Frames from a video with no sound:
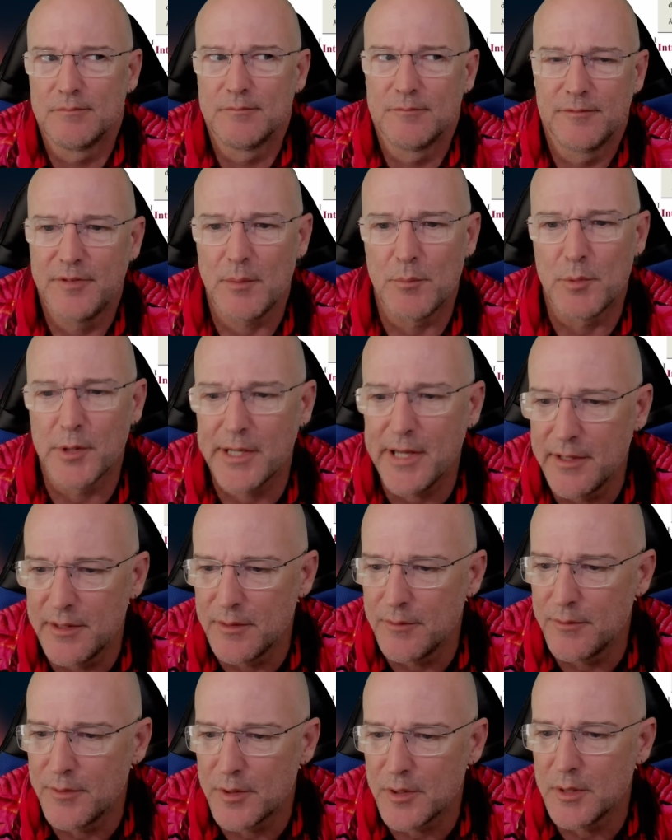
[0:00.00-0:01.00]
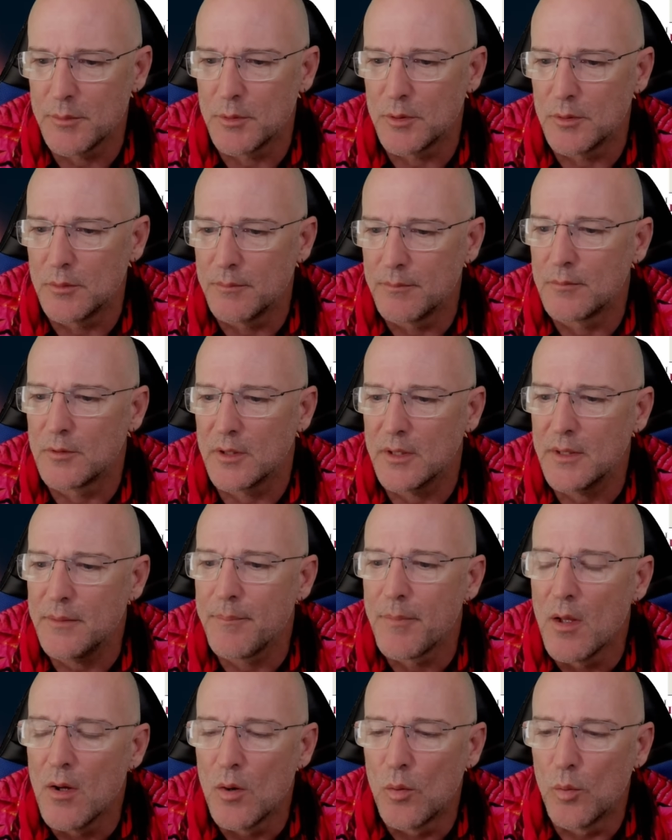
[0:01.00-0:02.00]
fabricated variable, right?
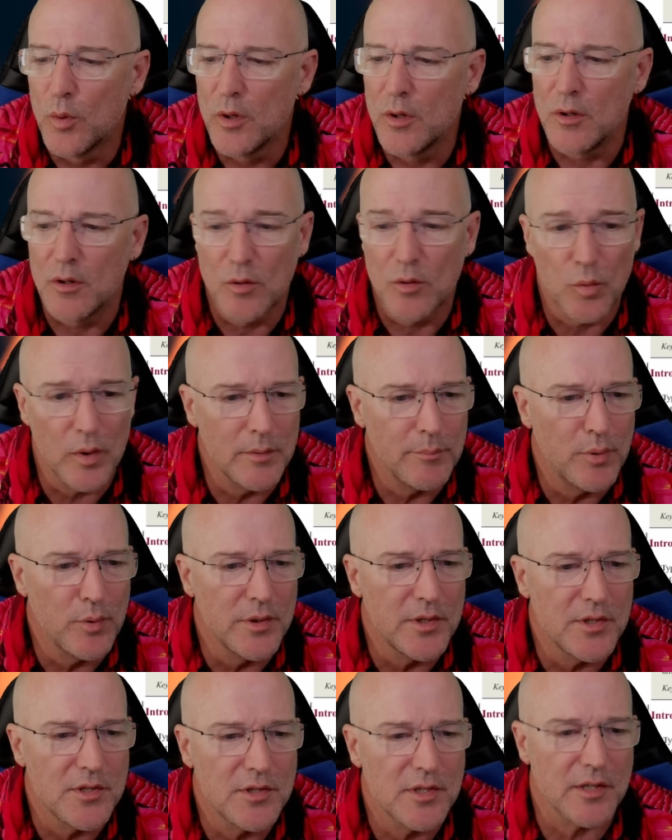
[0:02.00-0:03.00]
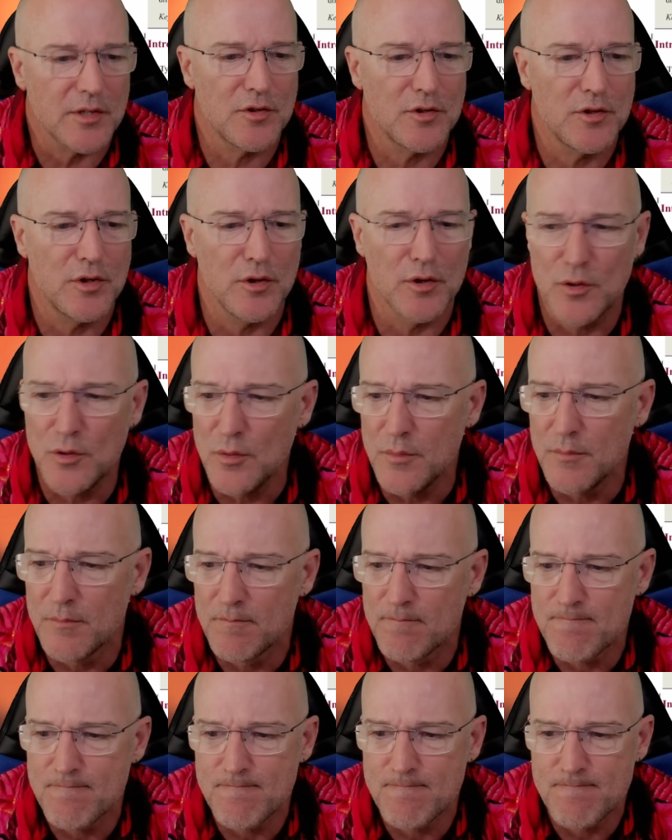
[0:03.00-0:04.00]
Were one point six two.
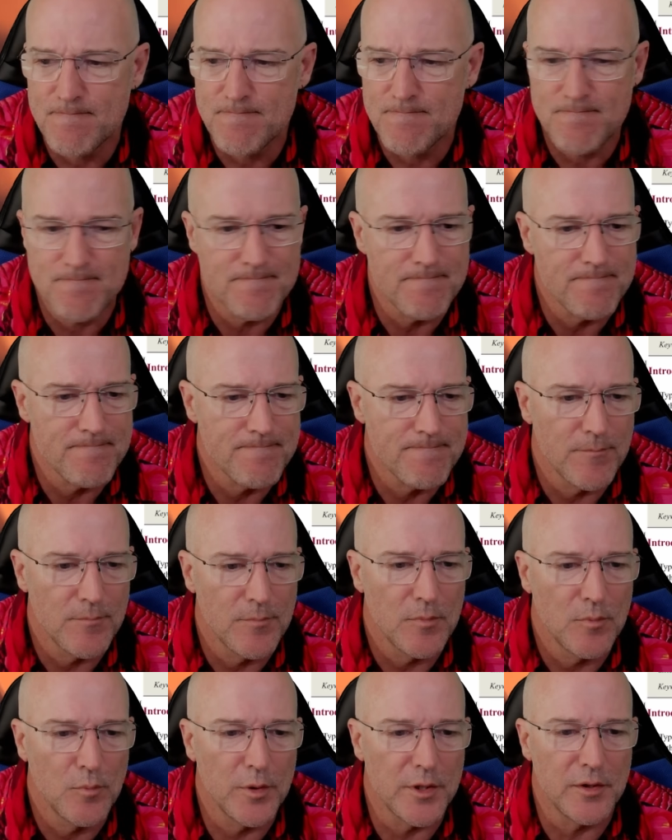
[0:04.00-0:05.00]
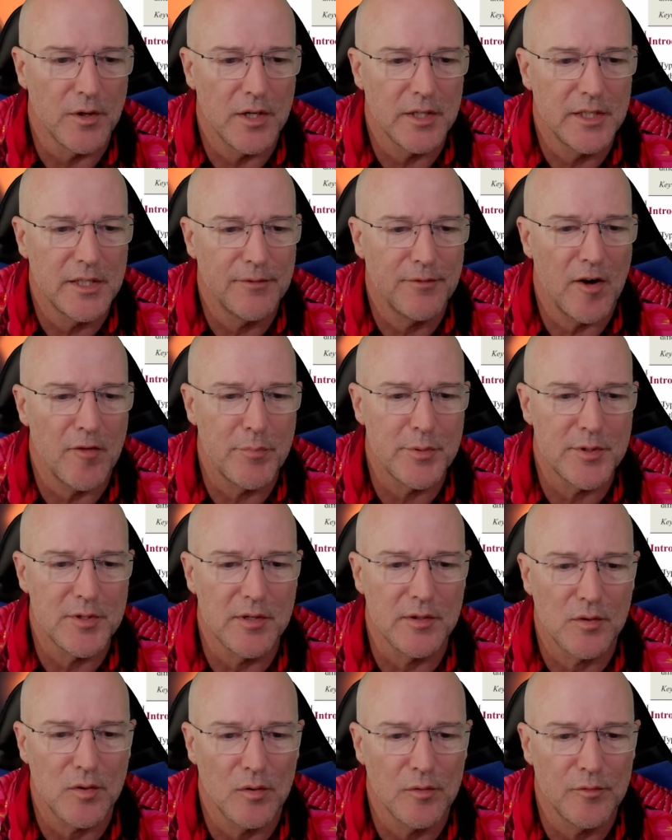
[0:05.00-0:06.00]
with a ninety-five
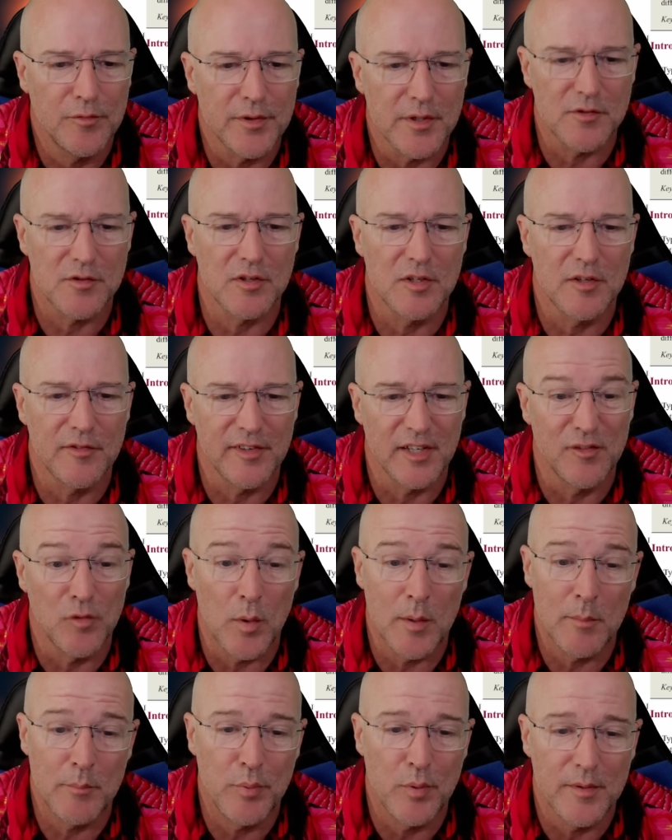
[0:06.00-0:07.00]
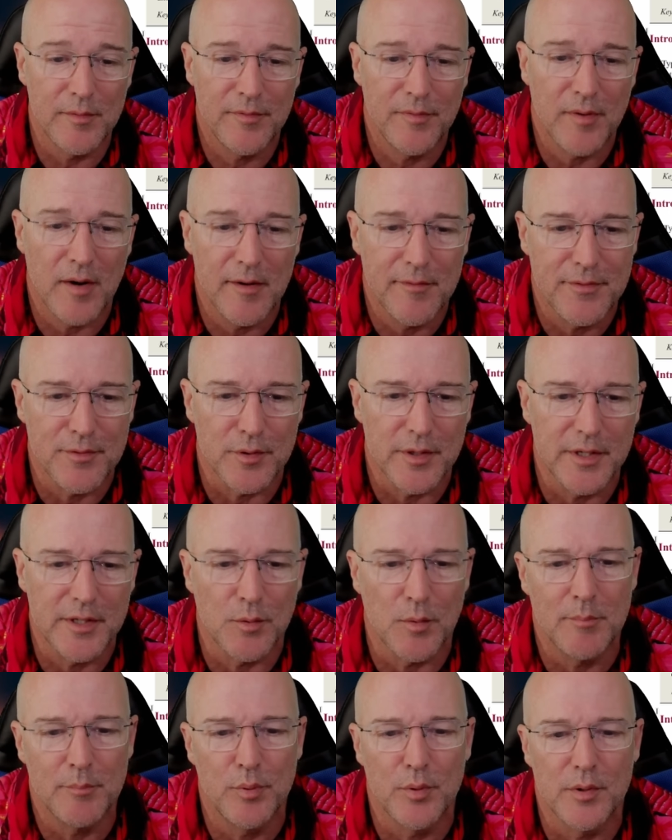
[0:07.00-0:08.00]
percent confidence interval of one point five three to
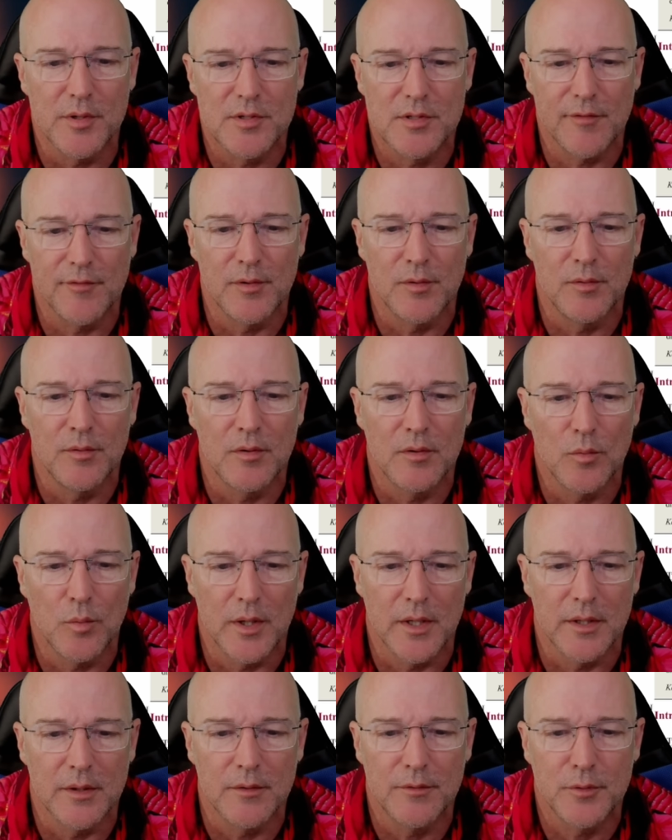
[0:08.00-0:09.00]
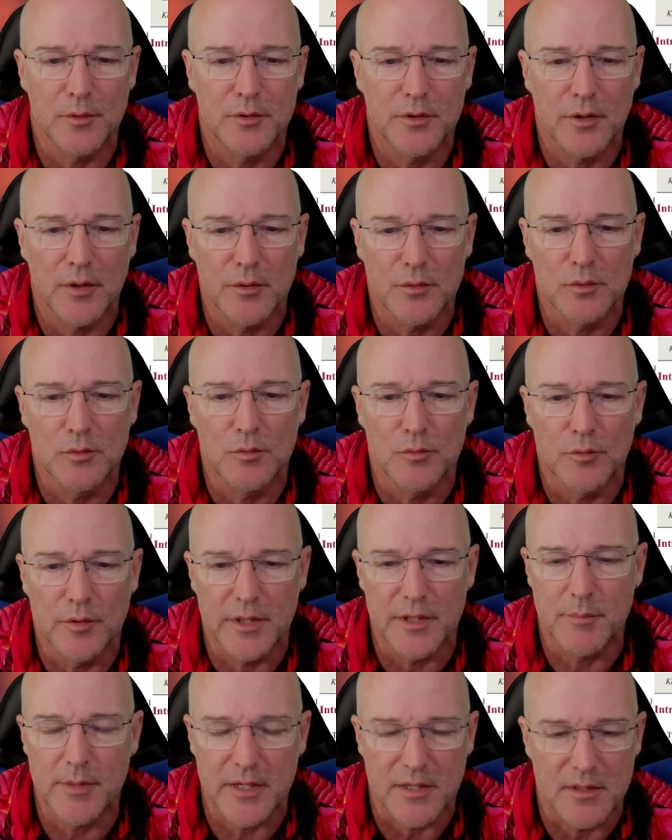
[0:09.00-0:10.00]
one point seven one for total
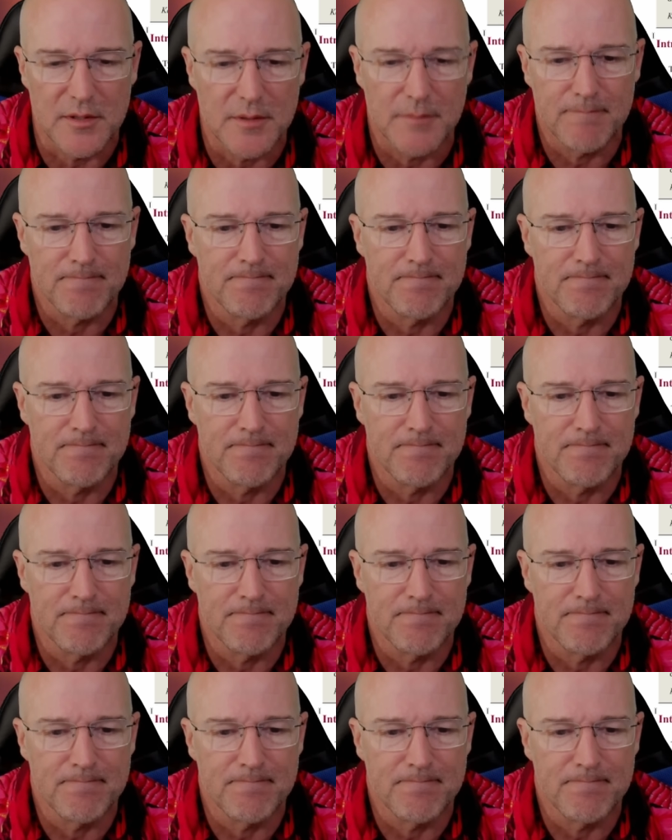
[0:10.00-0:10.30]
red meat.